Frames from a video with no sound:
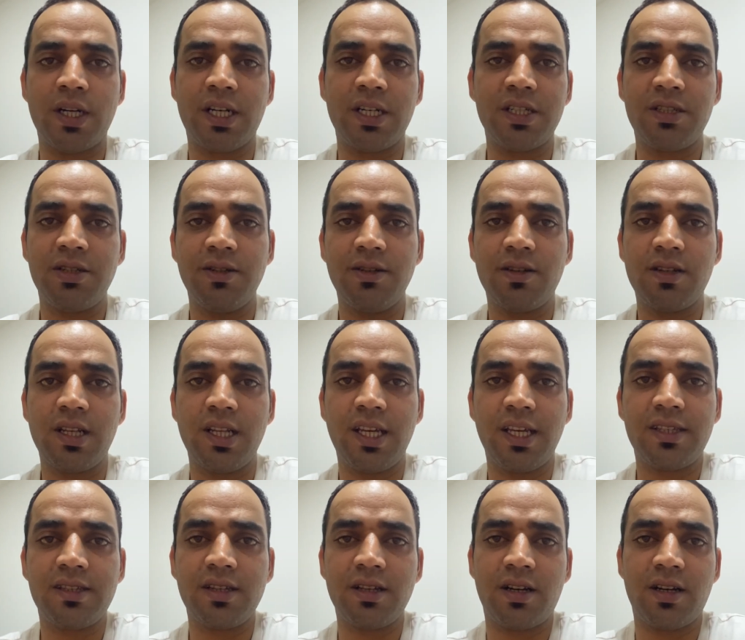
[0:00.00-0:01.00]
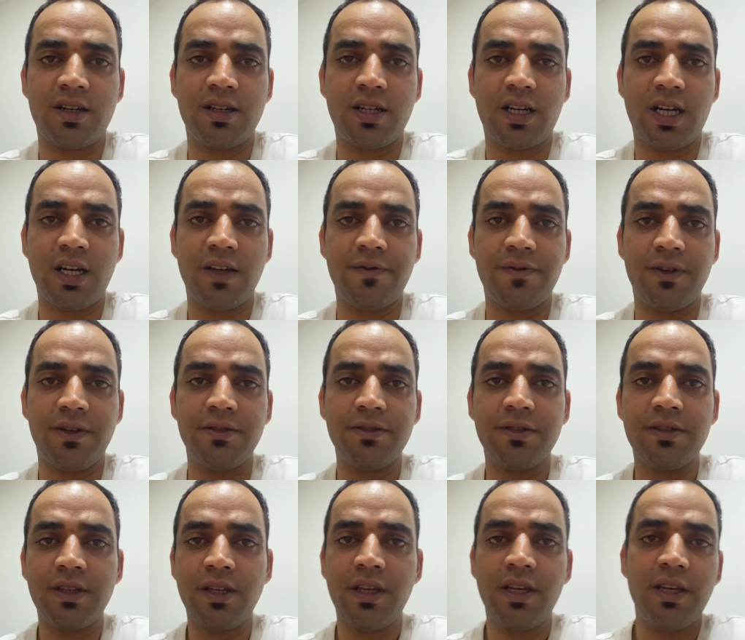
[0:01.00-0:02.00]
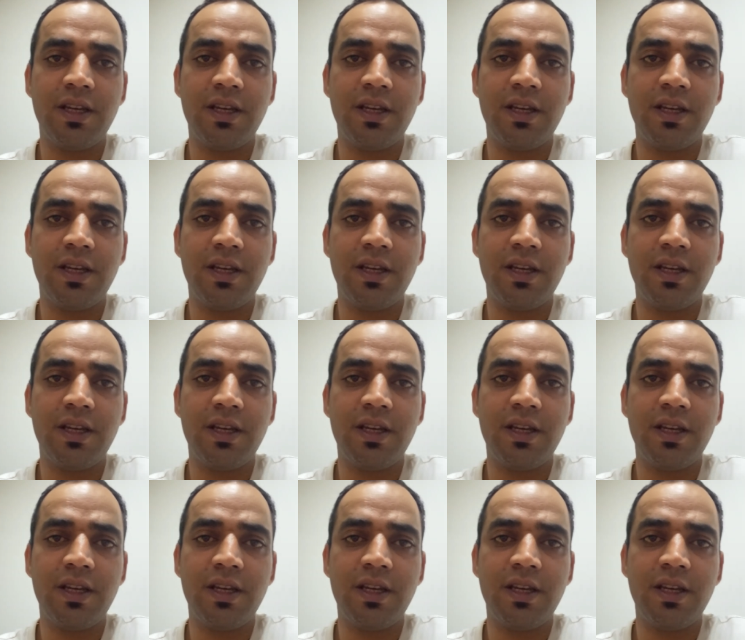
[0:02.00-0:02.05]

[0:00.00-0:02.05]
or two clicks on iPhones?